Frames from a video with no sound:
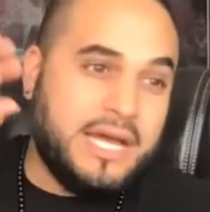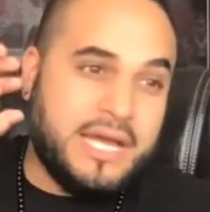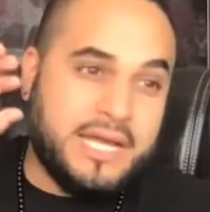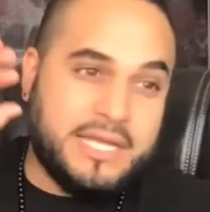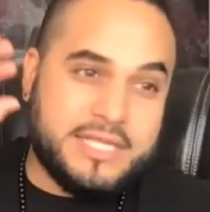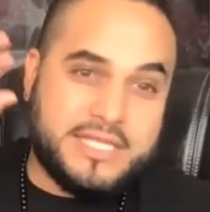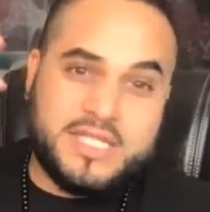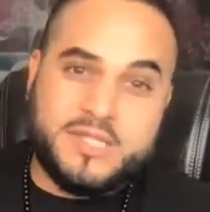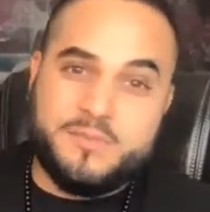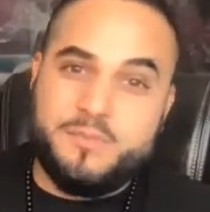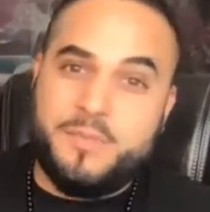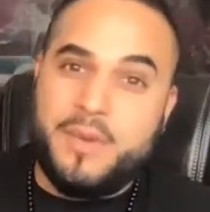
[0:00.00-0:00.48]

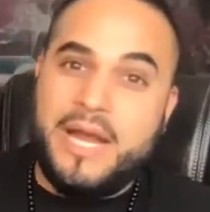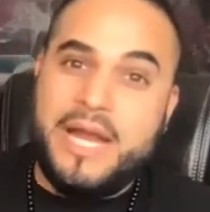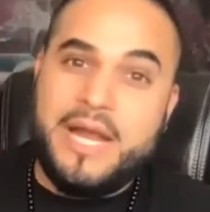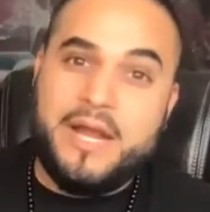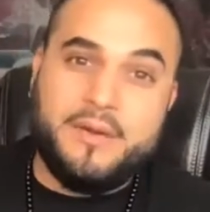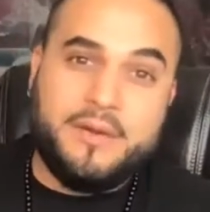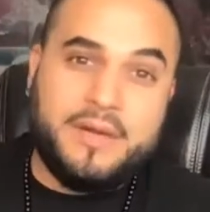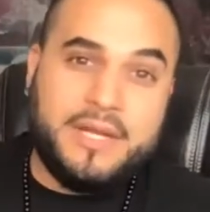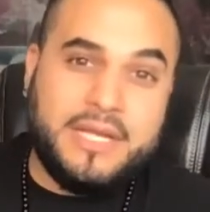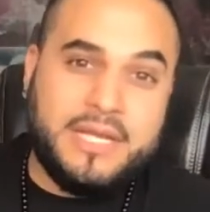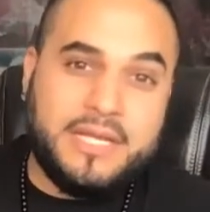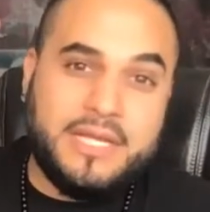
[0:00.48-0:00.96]

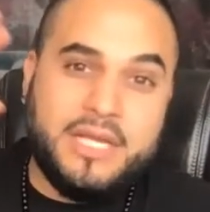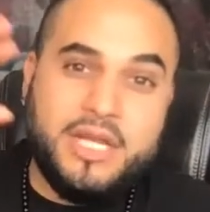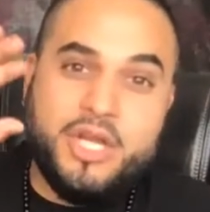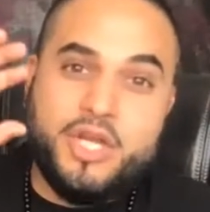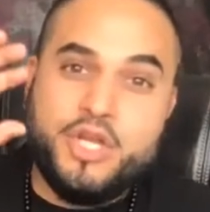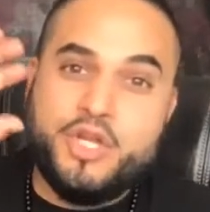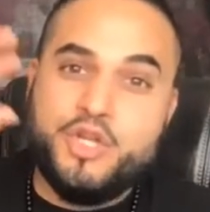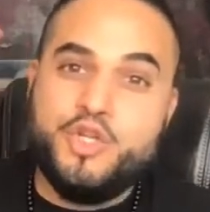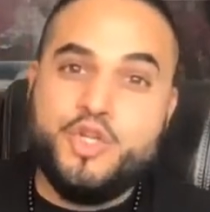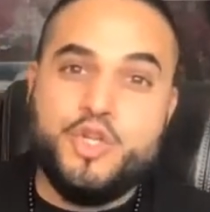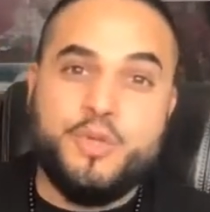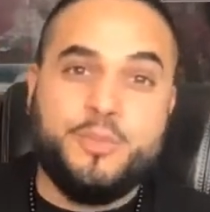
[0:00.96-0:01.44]
aspiring
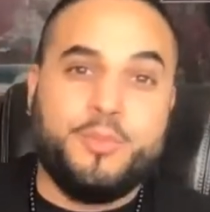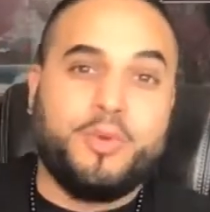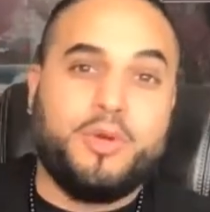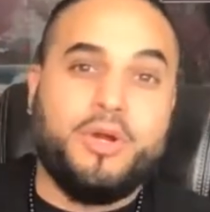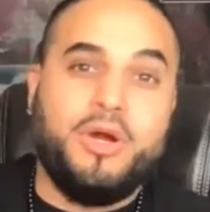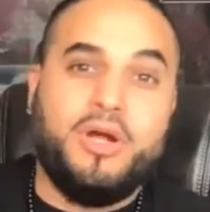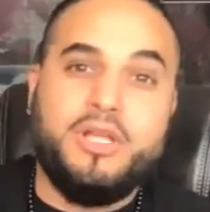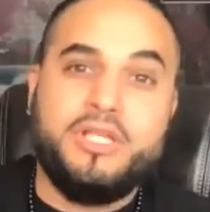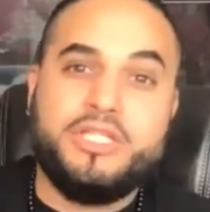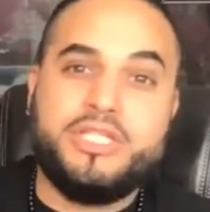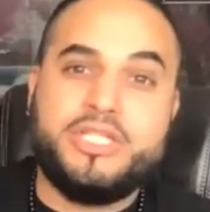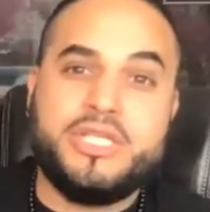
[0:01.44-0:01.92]

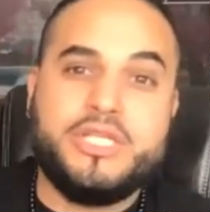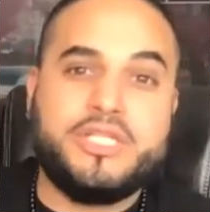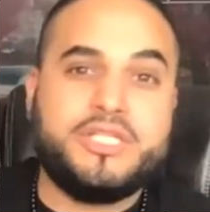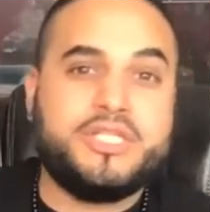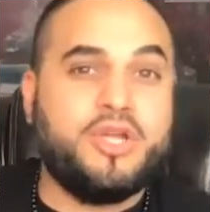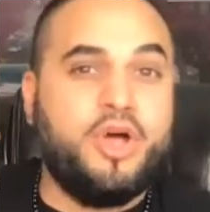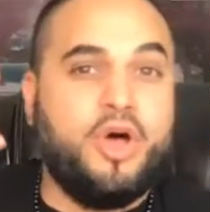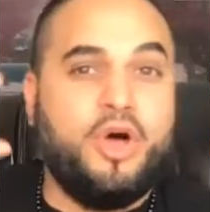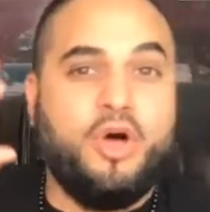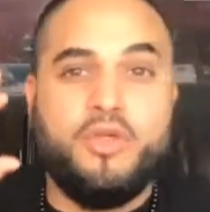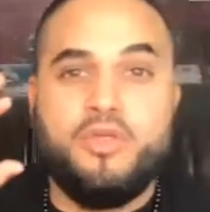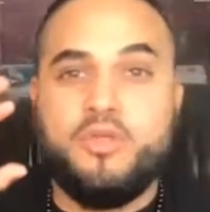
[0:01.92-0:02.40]
numerologist,
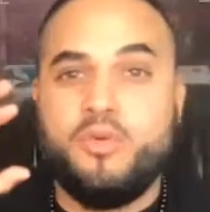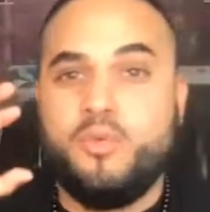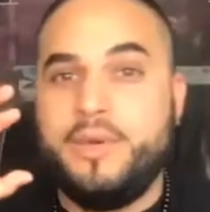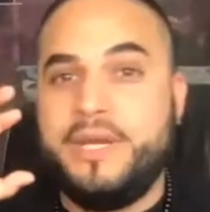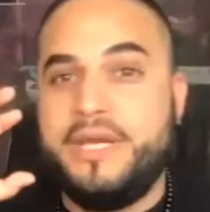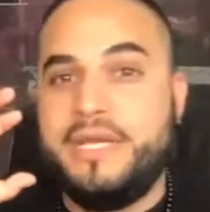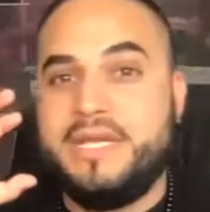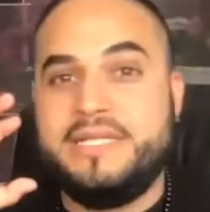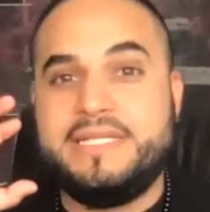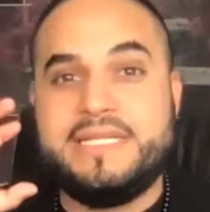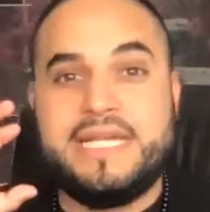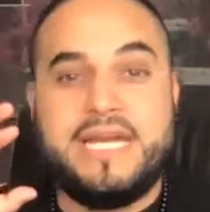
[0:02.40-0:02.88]
all the
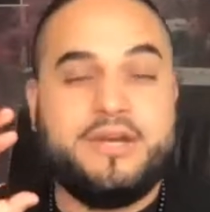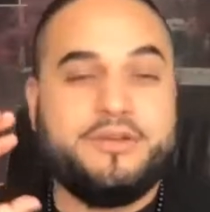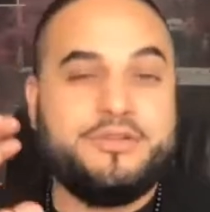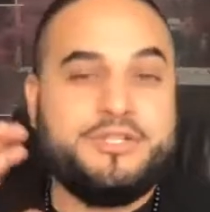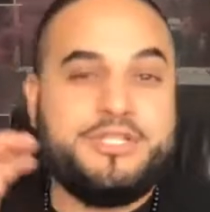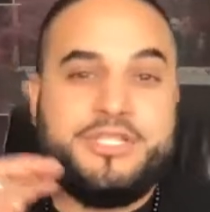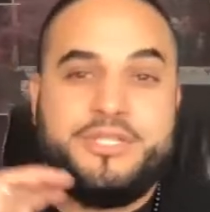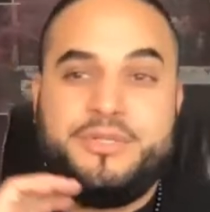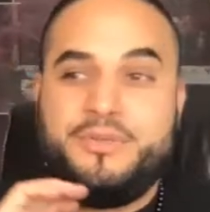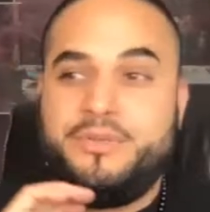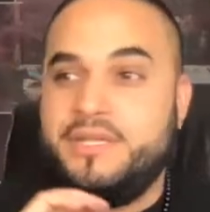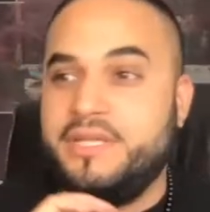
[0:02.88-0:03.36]
way down
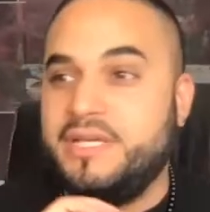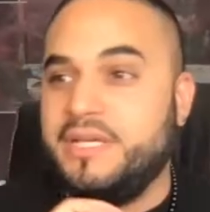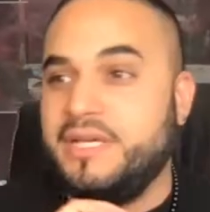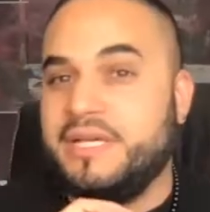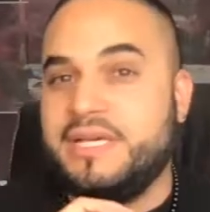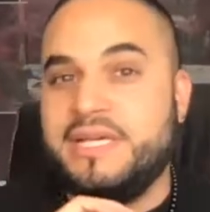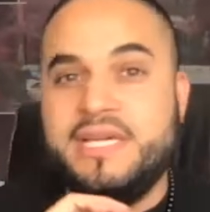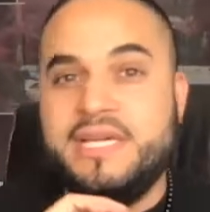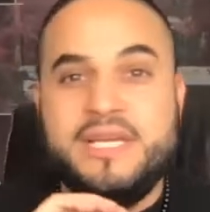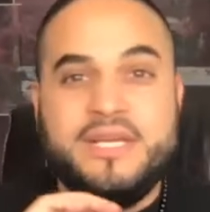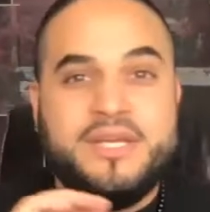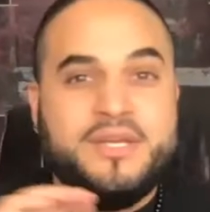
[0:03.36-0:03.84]
to the